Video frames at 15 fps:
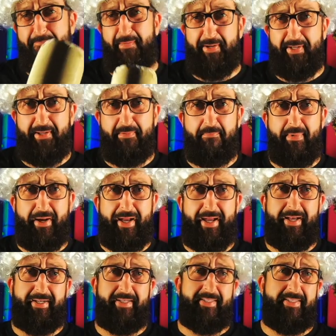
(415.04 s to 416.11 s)
fucking
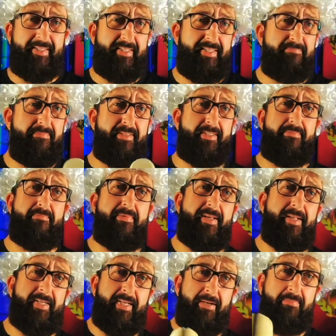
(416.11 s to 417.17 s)
bargain. So this must have been a
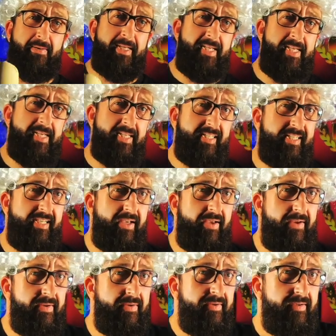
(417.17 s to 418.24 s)
couple of years
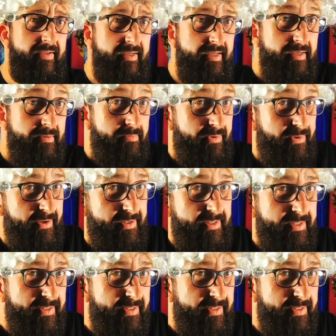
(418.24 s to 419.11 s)
ago. Prices are